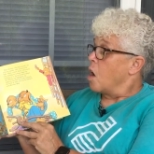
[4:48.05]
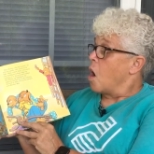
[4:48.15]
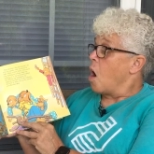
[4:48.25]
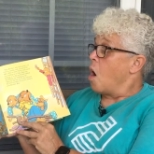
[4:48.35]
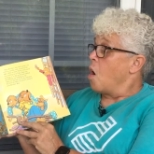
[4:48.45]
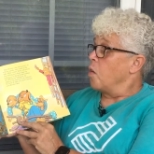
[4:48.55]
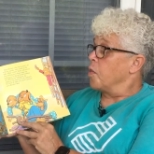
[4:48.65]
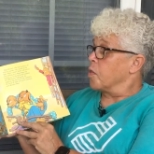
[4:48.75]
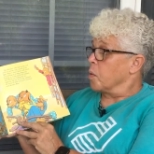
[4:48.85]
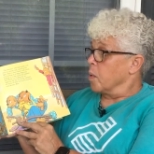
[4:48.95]
All
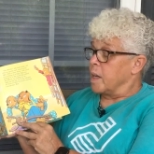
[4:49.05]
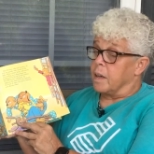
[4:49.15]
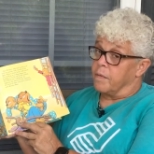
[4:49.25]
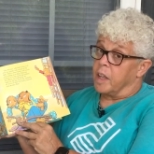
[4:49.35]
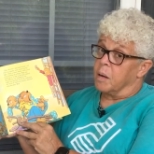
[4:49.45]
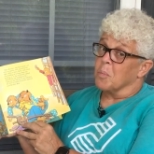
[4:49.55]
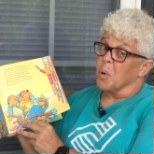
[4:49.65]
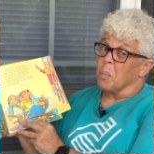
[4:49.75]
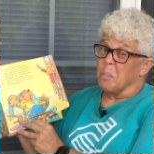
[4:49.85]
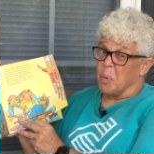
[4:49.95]
three of them
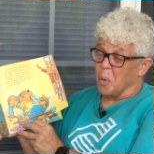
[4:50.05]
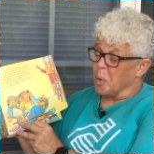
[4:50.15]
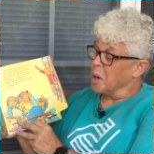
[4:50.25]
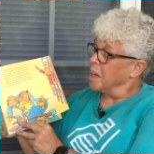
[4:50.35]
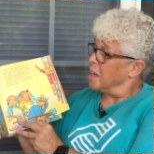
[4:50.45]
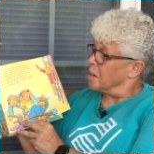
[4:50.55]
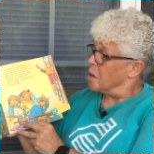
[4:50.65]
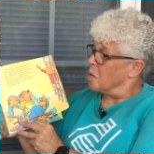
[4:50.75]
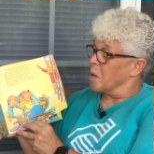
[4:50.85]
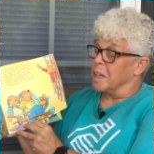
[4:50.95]
were pretty
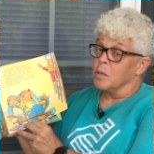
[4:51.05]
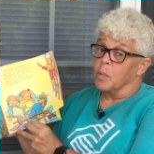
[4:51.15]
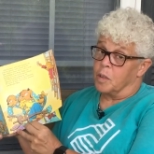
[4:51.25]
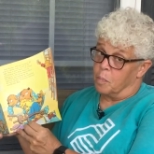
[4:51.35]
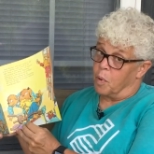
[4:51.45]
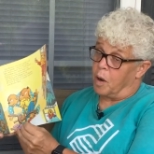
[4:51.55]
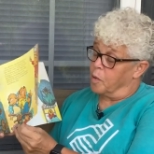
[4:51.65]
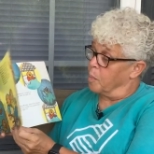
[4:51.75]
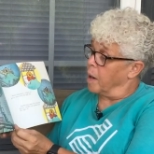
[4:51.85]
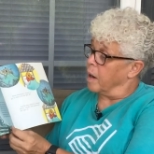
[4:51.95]
annoyed with
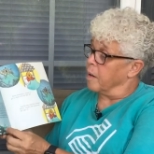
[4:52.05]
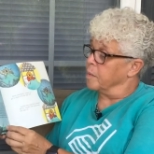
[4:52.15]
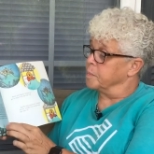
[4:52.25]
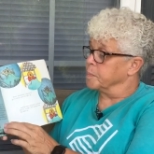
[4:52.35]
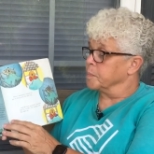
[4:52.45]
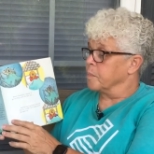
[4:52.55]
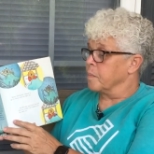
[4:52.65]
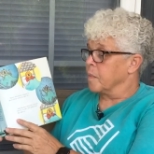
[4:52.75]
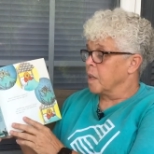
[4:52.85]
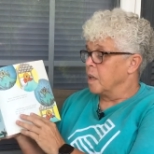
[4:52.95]
Brother Bear.
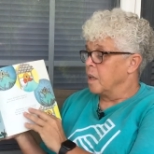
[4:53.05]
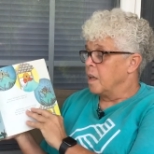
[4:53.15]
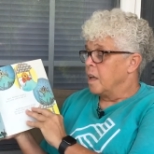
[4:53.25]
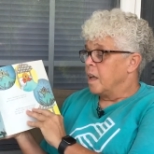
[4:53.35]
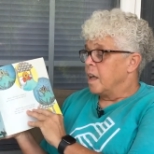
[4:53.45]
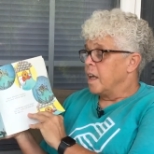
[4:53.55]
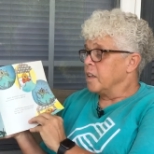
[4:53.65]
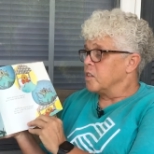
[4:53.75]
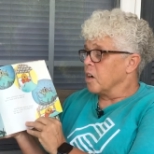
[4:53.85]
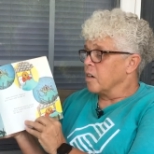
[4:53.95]

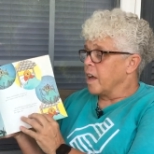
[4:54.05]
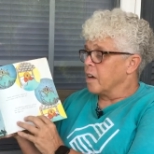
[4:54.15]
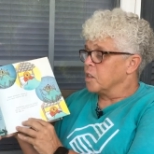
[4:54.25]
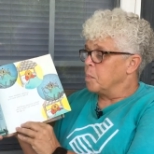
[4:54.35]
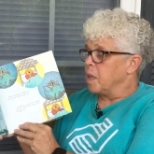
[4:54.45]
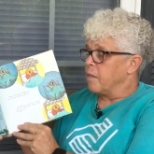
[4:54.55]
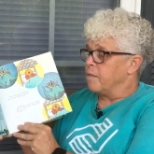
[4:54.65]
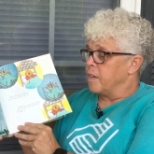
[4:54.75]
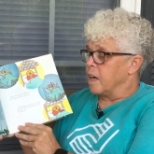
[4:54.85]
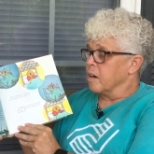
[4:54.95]
It turned out to be a
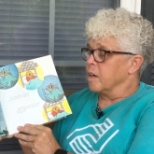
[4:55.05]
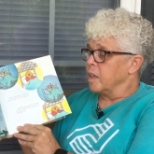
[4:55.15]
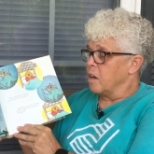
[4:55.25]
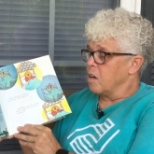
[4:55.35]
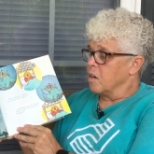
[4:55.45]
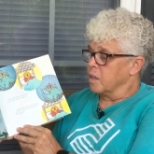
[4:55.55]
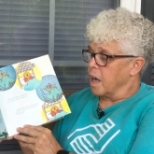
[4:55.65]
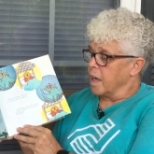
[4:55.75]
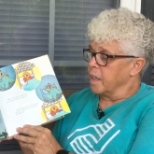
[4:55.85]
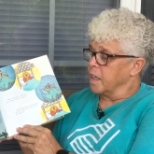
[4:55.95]
very long
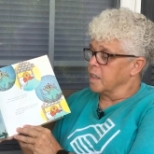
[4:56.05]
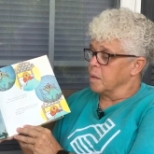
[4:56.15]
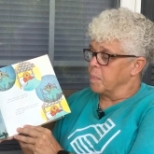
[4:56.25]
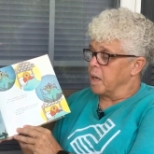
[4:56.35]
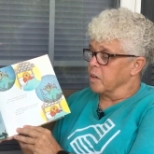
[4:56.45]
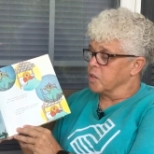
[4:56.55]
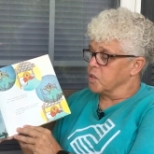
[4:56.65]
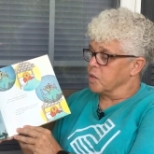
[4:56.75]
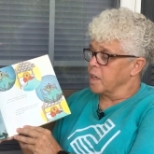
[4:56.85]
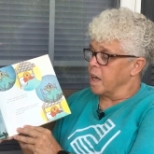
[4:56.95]
night in the
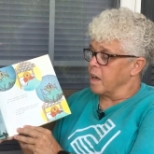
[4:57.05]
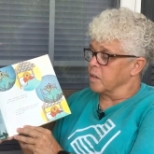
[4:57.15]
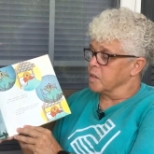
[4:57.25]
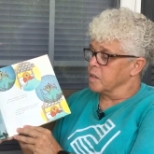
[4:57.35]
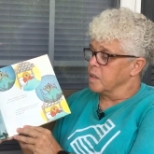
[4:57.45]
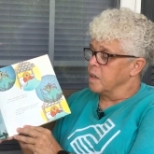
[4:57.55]
bear's treehouse.